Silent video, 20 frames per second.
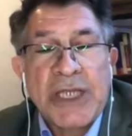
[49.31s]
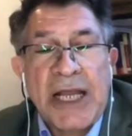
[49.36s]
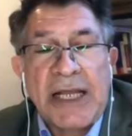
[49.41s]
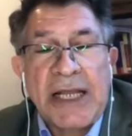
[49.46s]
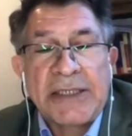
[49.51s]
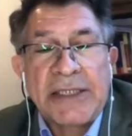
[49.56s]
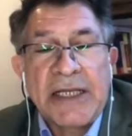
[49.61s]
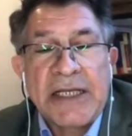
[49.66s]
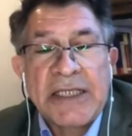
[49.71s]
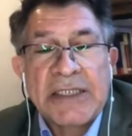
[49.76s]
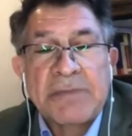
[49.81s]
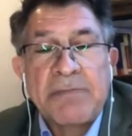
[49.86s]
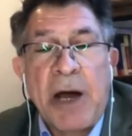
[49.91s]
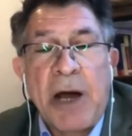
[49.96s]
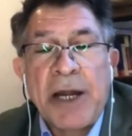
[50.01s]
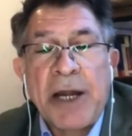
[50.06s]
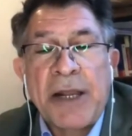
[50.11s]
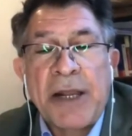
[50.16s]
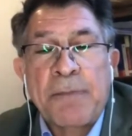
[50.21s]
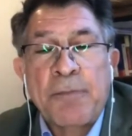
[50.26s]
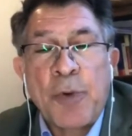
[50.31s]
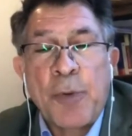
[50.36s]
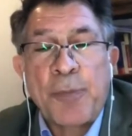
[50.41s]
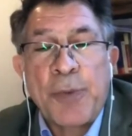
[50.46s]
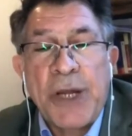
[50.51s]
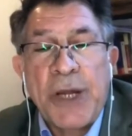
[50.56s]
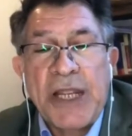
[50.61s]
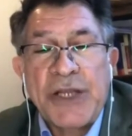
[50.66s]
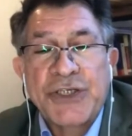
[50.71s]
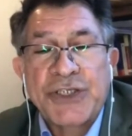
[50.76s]
and a smaller
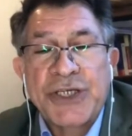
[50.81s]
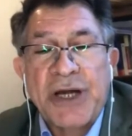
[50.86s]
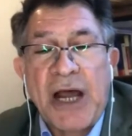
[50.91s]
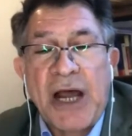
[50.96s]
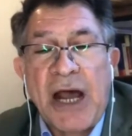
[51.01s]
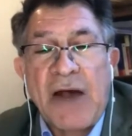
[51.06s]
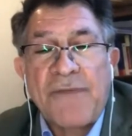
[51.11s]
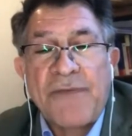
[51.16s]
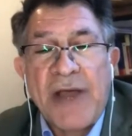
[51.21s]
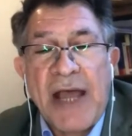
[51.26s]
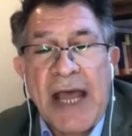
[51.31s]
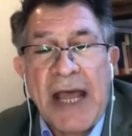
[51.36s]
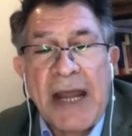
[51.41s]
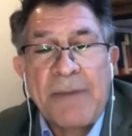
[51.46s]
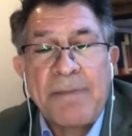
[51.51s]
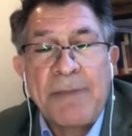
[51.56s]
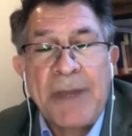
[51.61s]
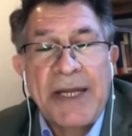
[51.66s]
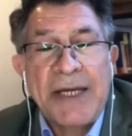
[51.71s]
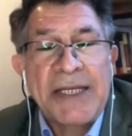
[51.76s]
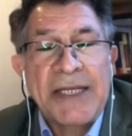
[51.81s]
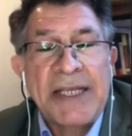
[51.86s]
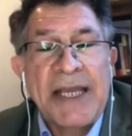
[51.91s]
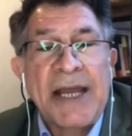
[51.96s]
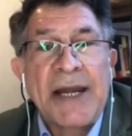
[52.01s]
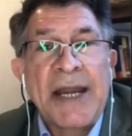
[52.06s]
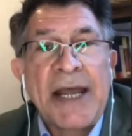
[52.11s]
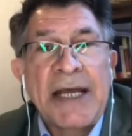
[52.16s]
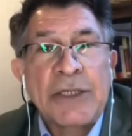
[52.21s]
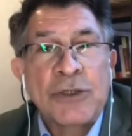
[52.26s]
population of
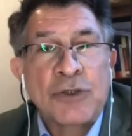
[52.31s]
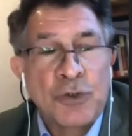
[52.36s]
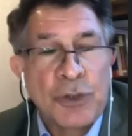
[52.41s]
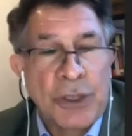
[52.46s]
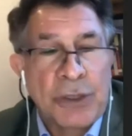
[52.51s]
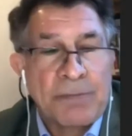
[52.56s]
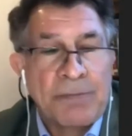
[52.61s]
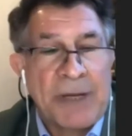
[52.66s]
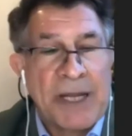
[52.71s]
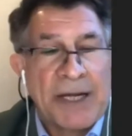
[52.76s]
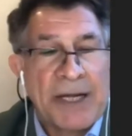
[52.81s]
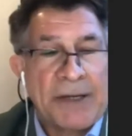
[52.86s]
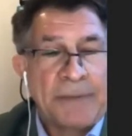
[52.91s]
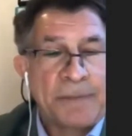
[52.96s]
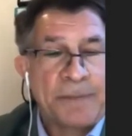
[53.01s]
Armenian and Turkmen.